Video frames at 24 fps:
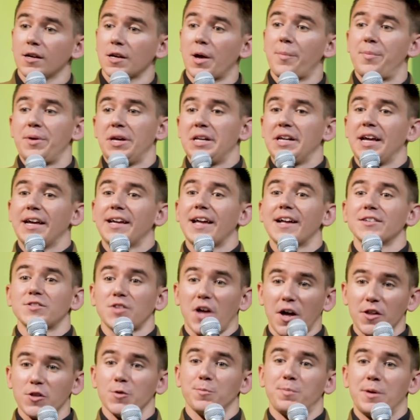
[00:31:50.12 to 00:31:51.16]
Competing against
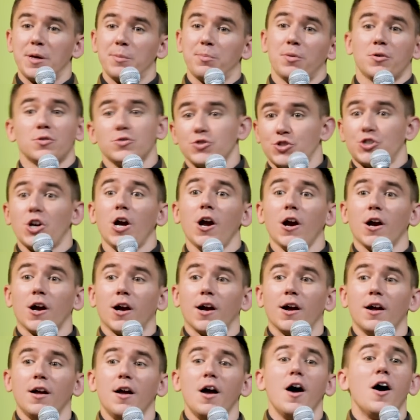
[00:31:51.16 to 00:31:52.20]
other people,
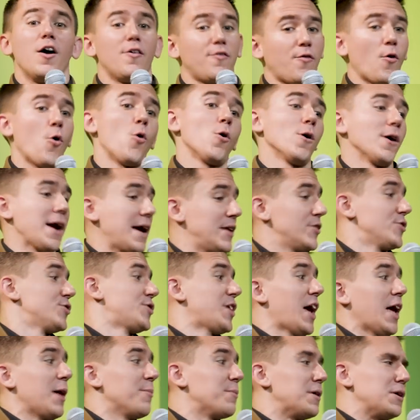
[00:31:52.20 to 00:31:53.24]
sure. For
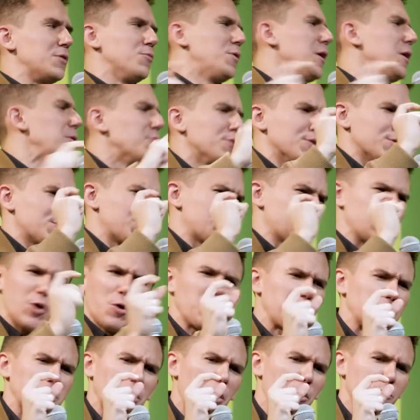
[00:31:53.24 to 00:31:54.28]
entertainment. We were so
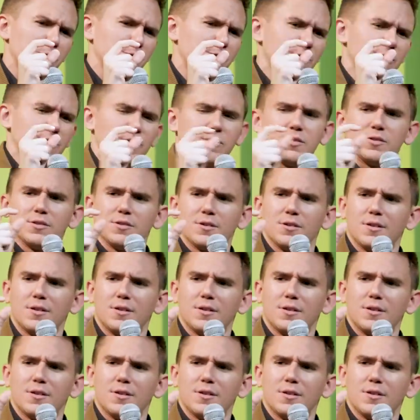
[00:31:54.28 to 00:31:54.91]
close.